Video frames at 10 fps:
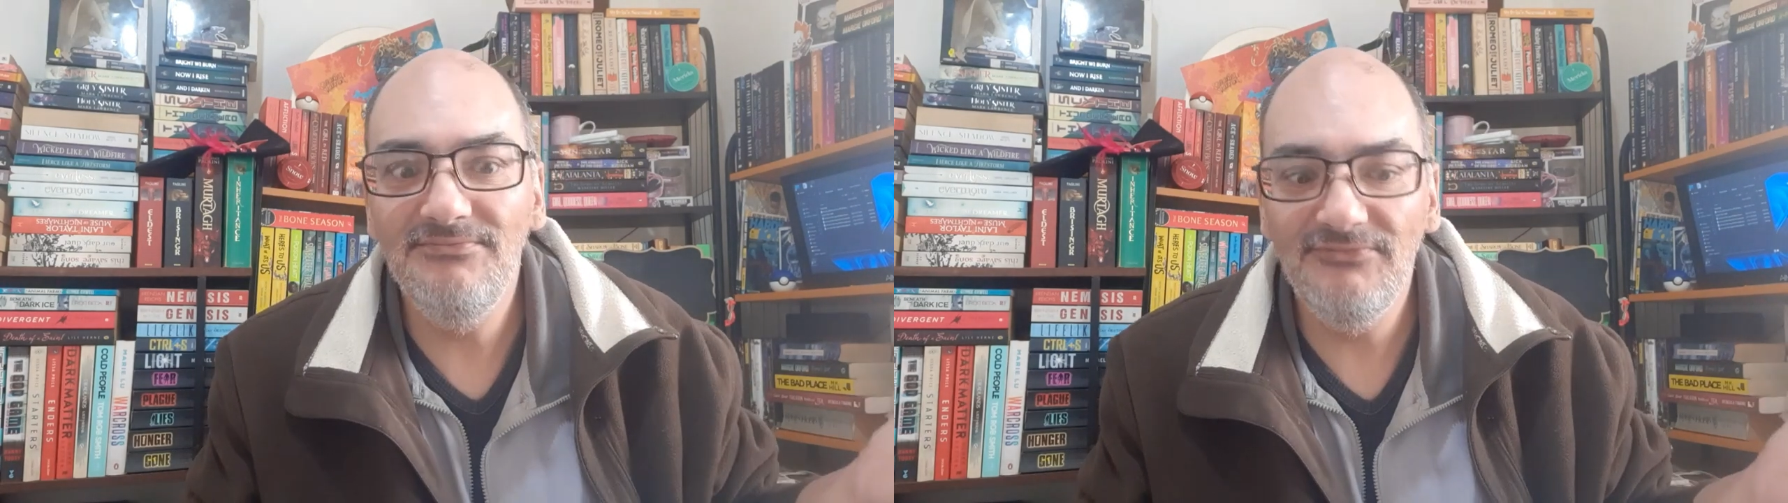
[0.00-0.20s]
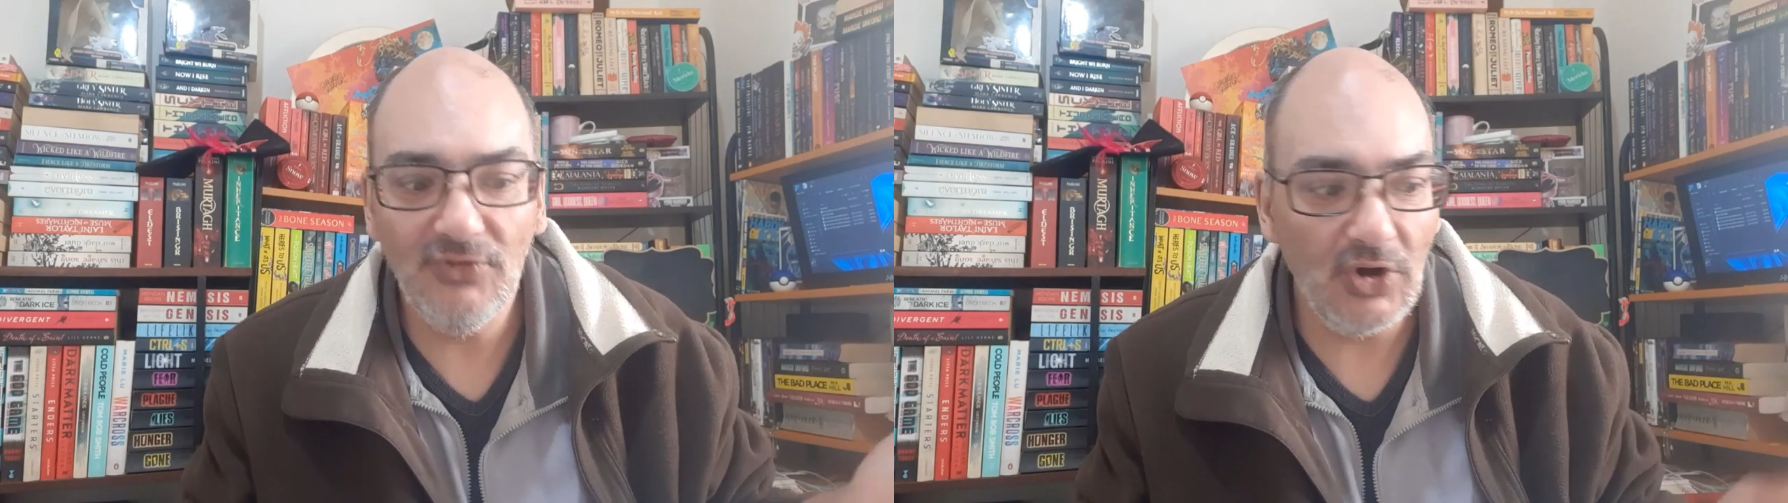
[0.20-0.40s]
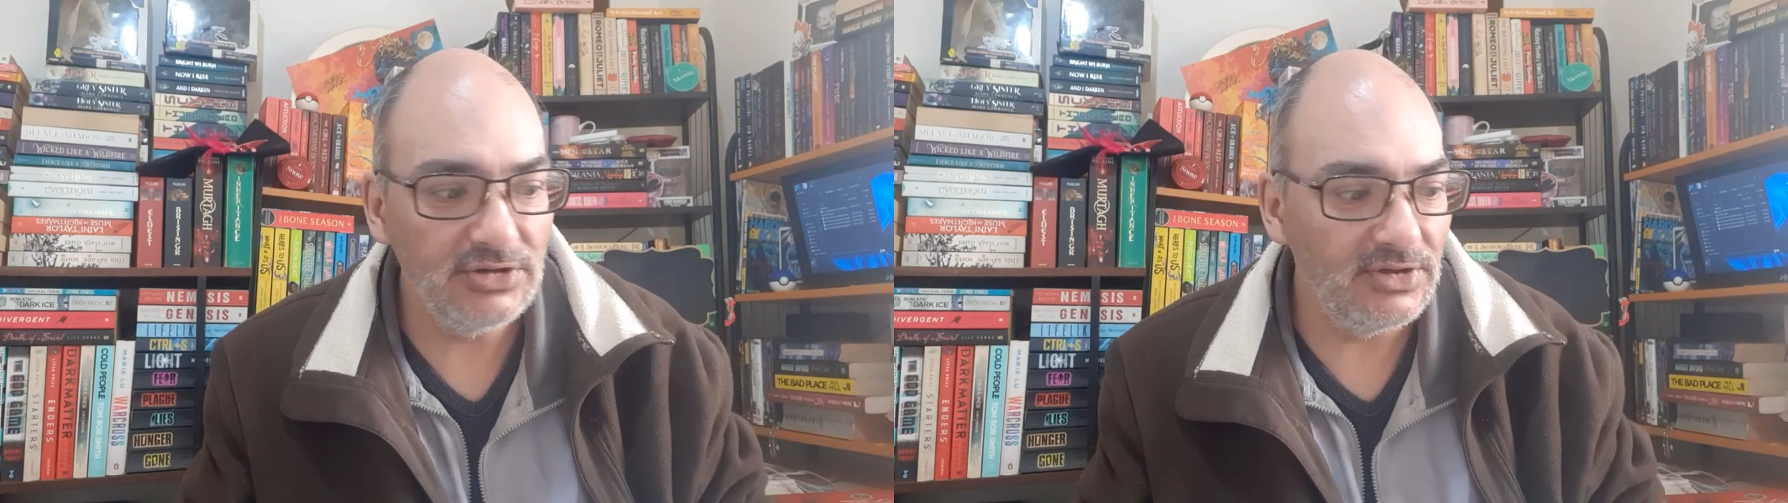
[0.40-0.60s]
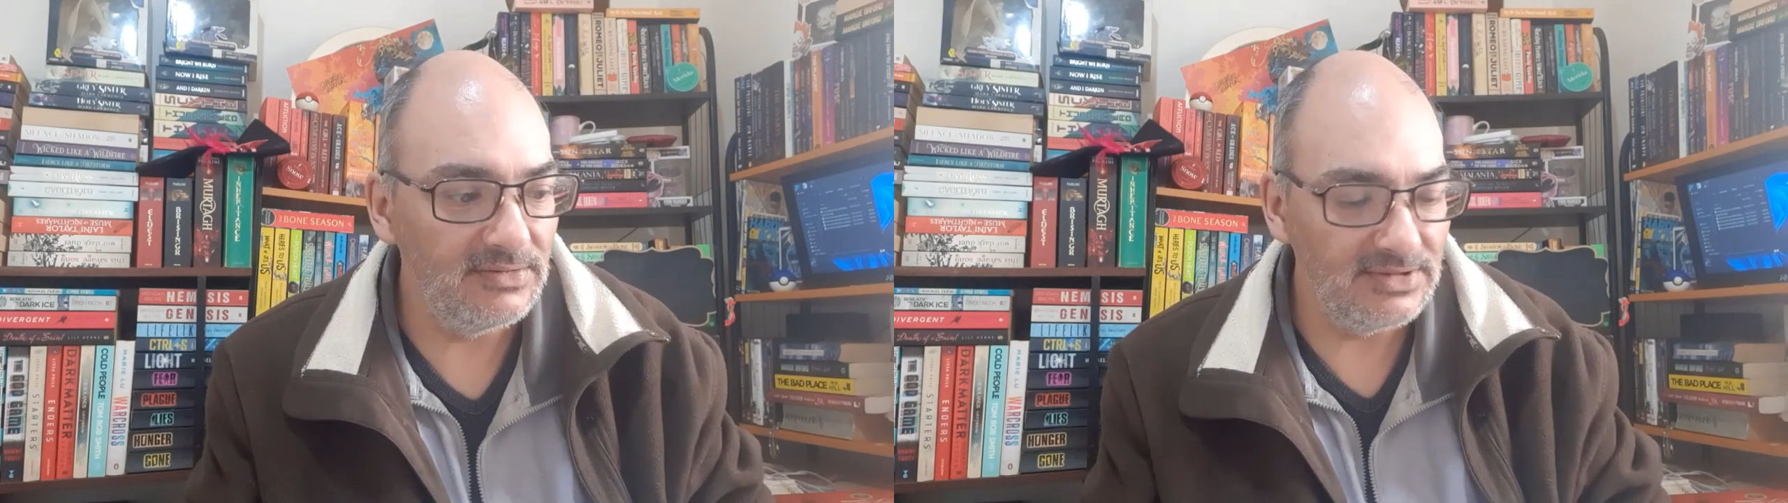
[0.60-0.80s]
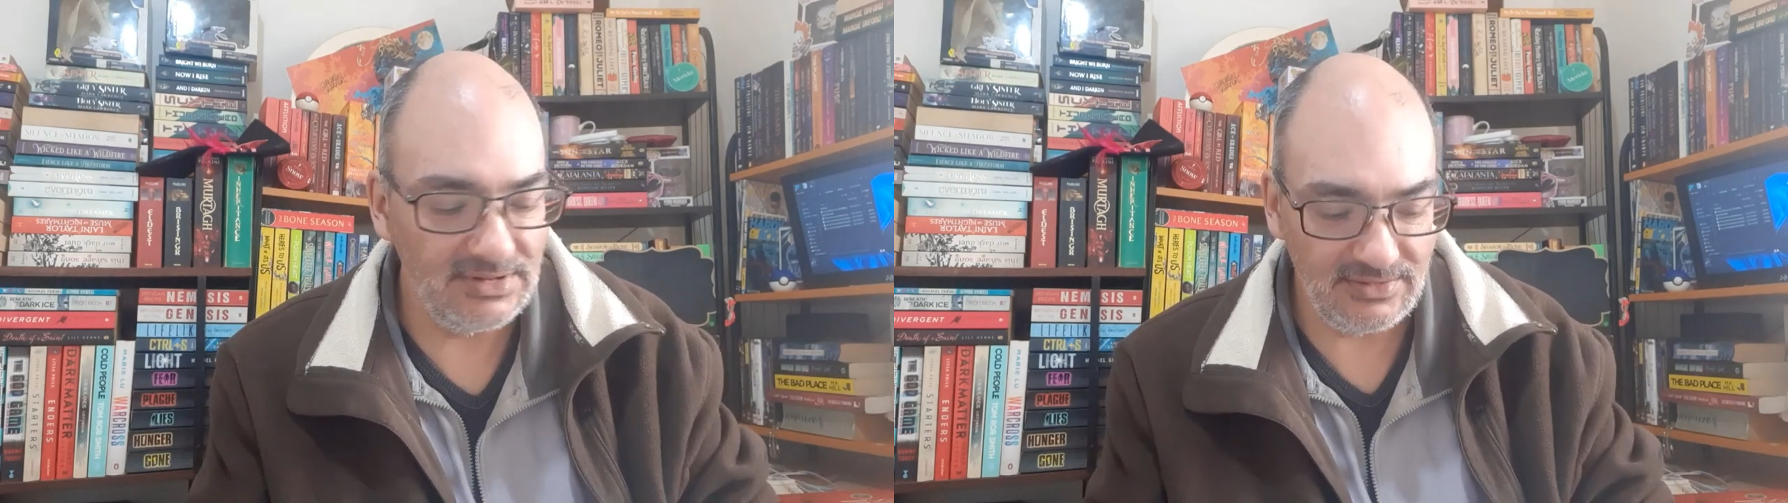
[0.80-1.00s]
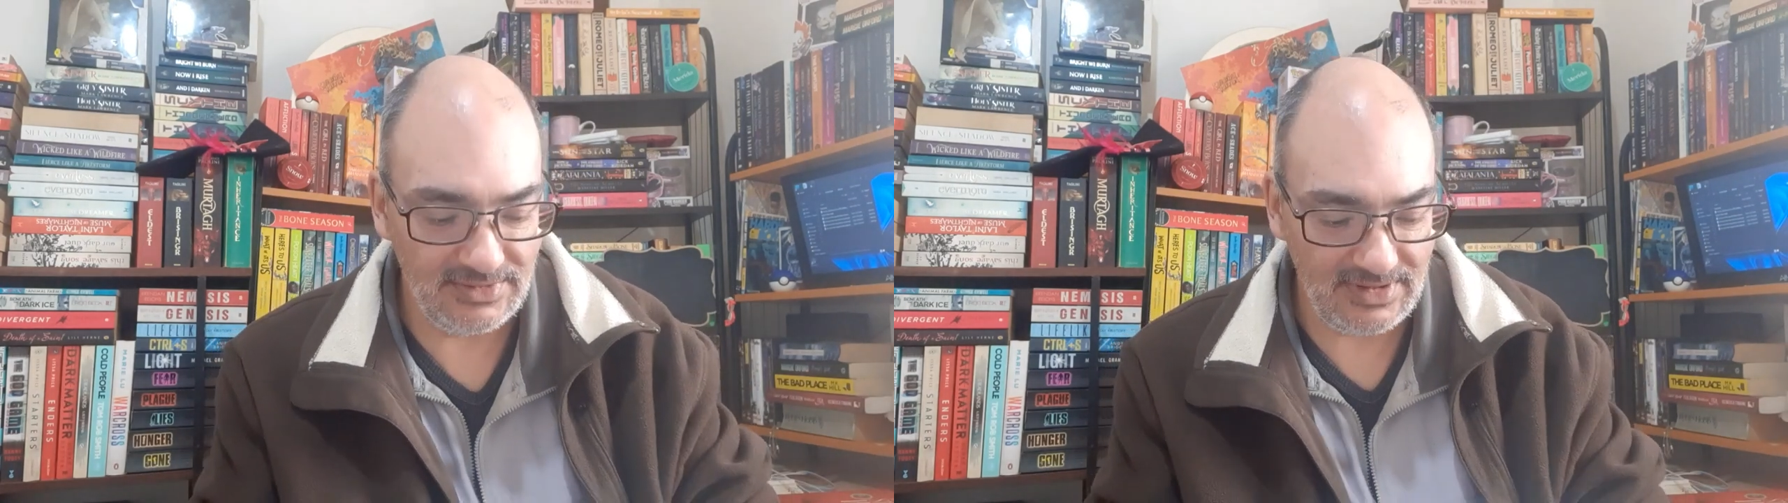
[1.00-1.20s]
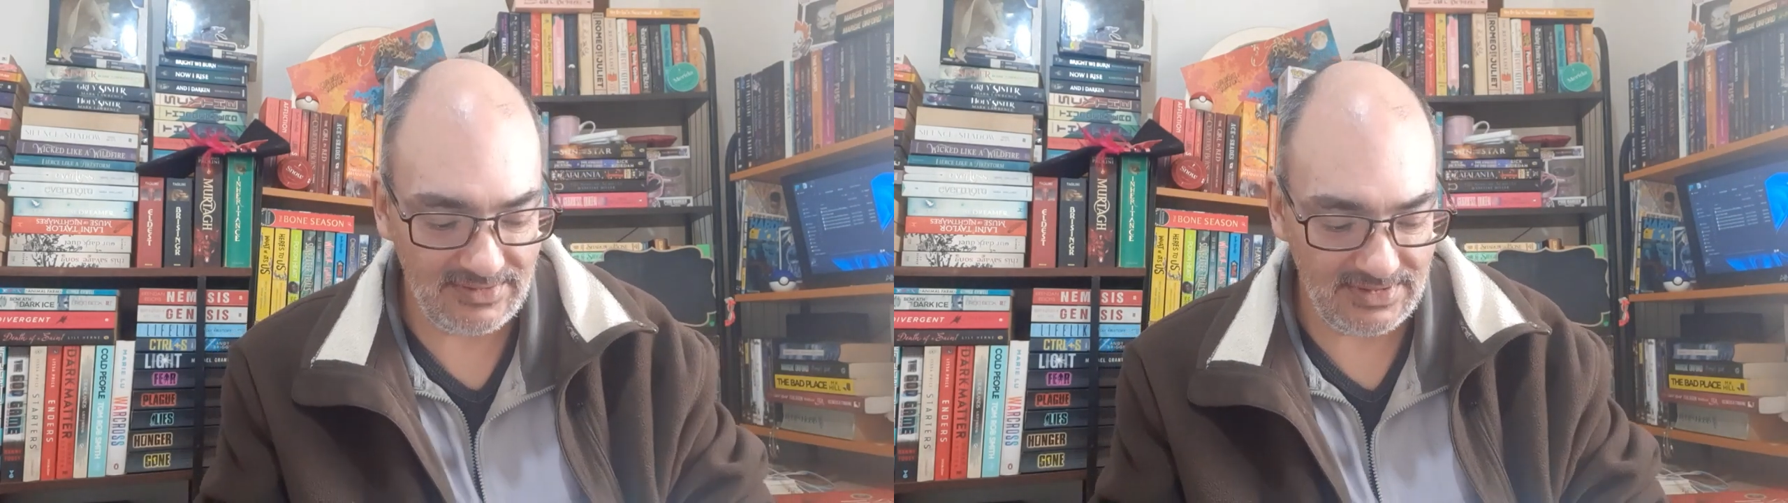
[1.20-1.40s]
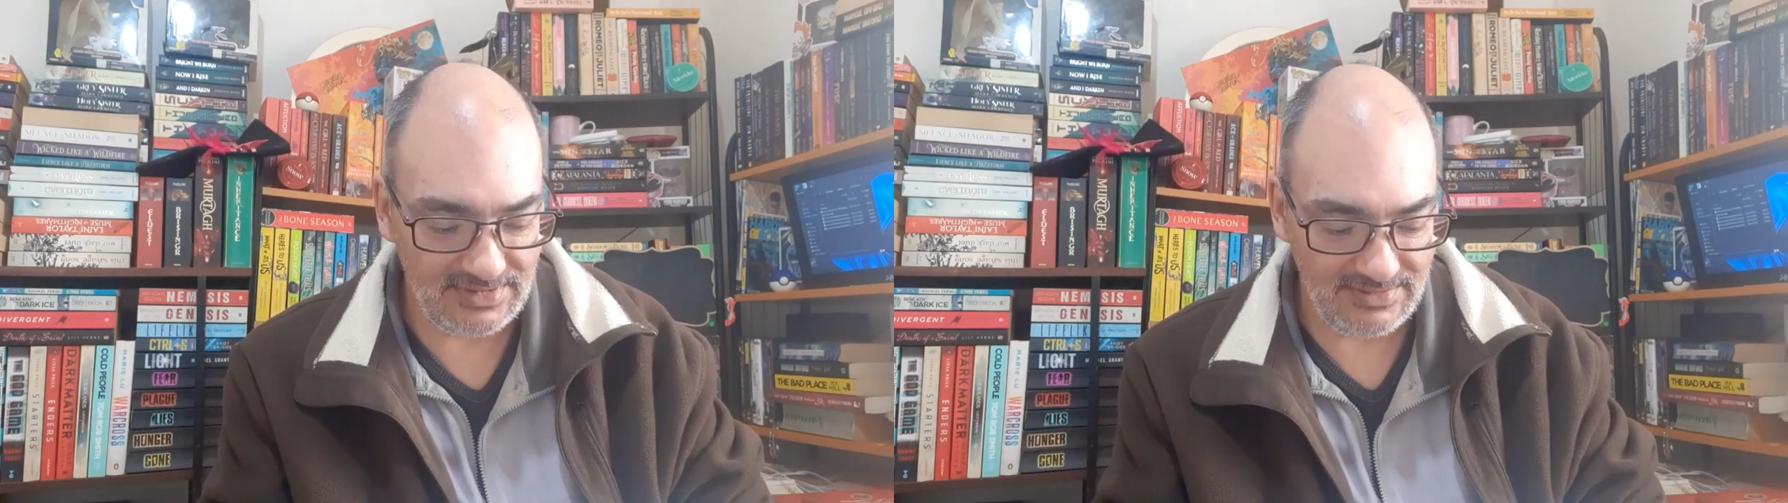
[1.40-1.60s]
for October,
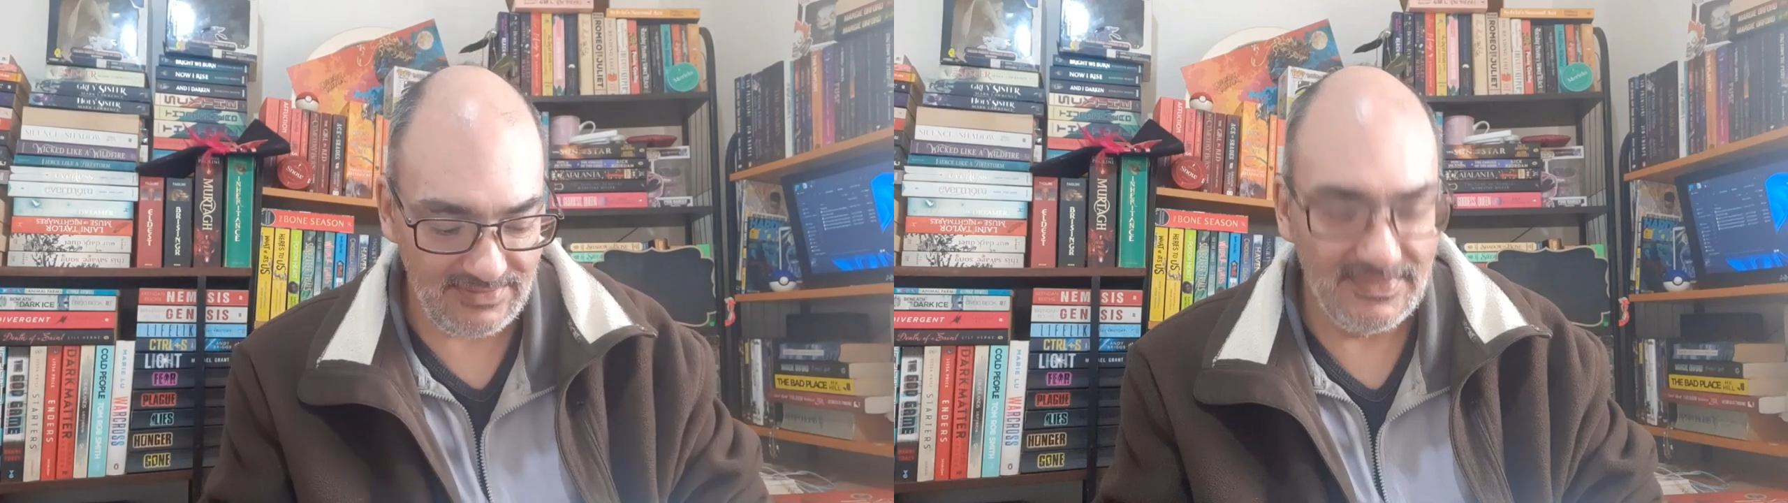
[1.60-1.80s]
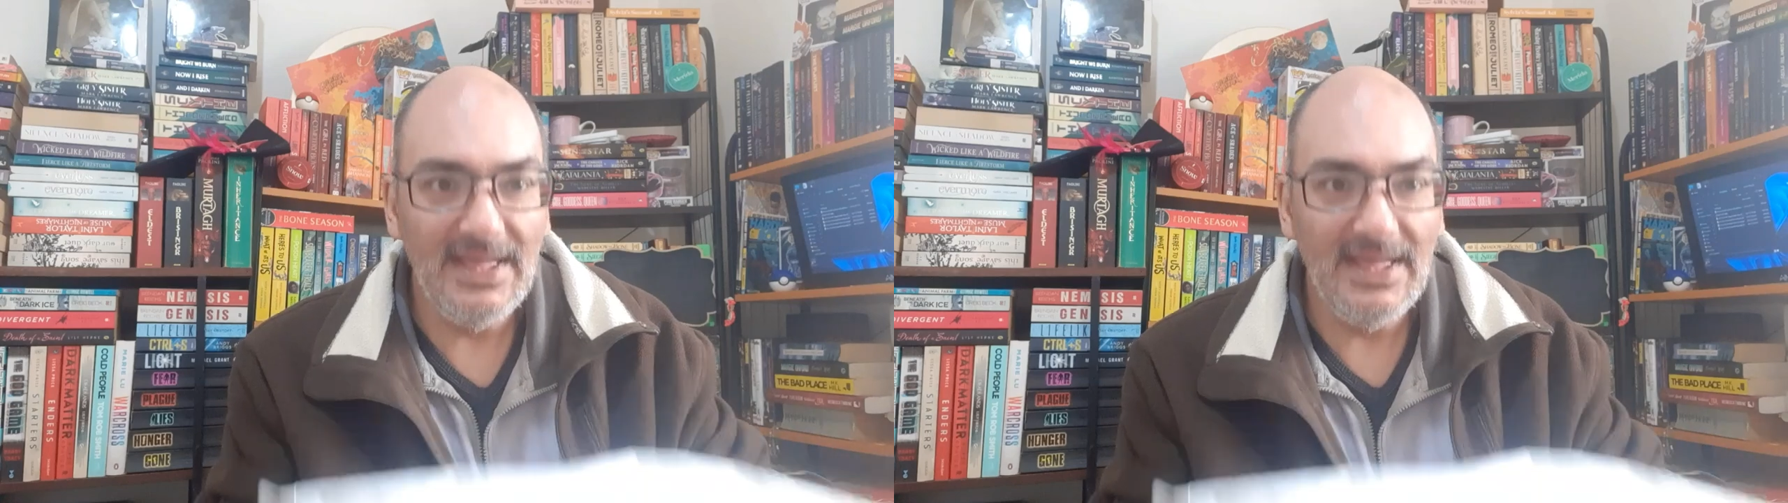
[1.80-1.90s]
whatever.